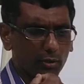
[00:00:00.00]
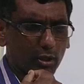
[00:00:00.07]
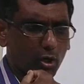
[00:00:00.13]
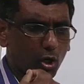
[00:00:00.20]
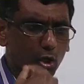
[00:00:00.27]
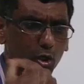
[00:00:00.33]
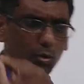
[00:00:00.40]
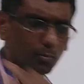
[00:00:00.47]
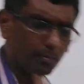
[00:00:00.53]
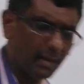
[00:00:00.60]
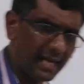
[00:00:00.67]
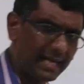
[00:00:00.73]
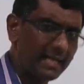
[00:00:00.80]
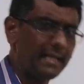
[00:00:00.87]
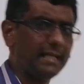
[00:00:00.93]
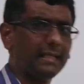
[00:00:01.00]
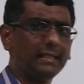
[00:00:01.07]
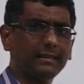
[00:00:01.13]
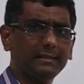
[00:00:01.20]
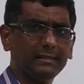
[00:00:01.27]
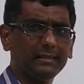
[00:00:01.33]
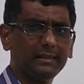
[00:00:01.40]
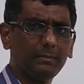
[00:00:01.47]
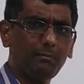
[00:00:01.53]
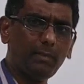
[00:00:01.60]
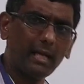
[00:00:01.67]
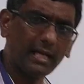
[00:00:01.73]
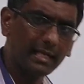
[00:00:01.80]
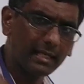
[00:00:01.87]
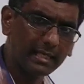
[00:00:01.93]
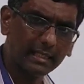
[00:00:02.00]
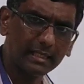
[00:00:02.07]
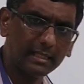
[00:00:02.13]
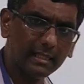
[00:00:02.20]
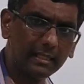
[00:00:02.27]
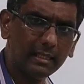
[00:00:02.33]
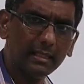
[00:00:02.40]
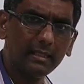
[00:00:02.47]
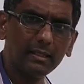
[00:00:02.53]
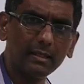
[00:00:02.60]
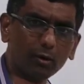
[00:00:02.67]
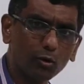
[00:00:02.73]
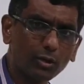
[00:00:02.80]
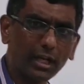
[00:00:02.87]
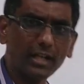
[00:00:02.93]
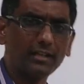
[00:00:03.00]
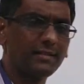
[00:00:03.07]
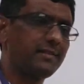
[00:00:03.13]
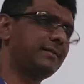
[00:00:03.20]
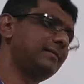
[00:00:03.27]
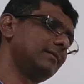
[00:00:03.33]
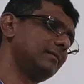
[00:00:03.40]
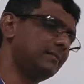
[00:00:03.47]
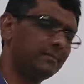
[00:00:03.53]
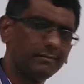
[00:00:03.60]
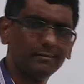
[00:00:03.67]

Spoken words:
call blender rotates.